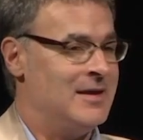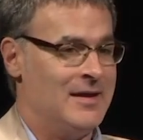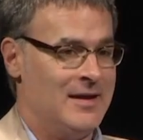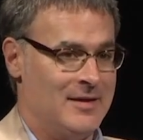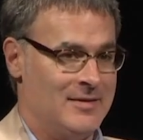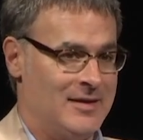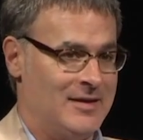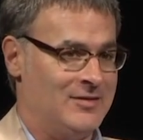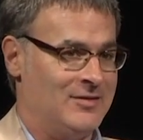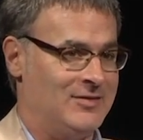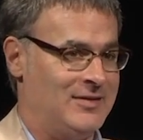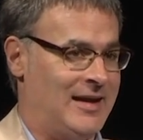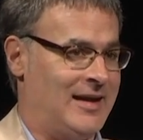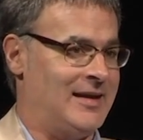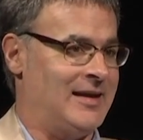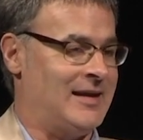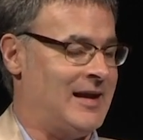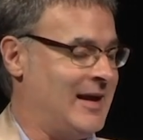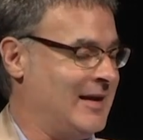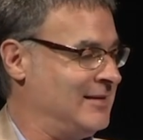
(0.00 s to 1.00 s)
And then
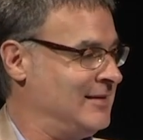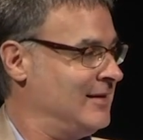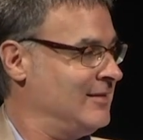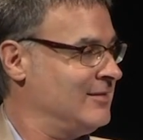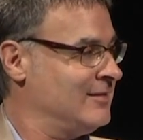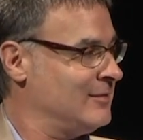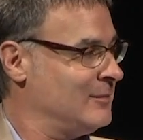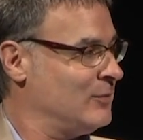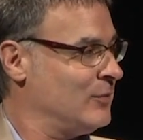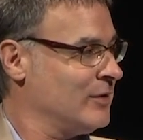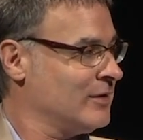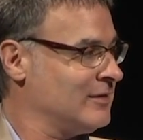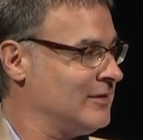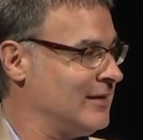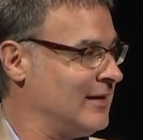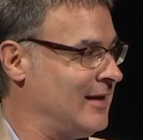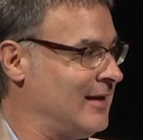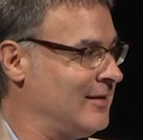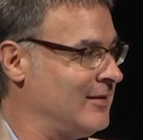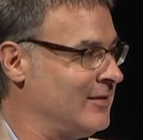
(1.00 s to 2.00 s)
Stan and I did some work
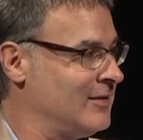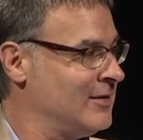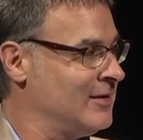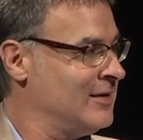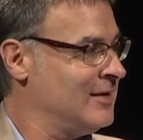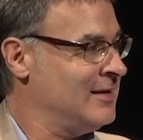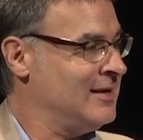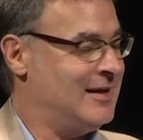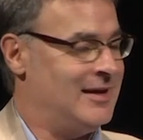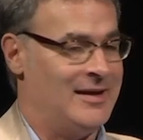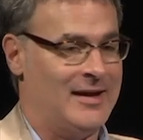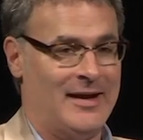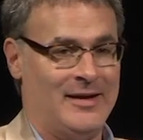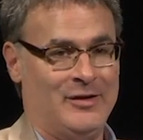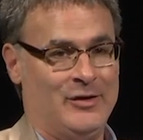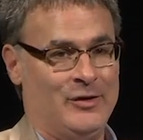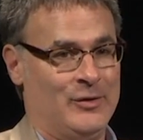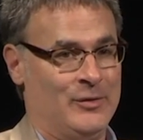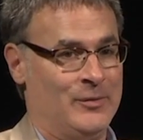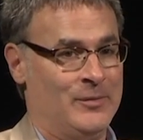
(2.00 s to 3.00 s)
together, and I
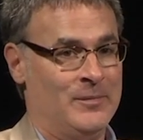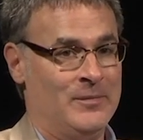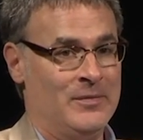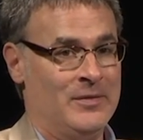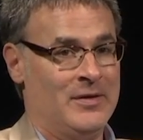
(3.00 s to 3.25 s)
knew,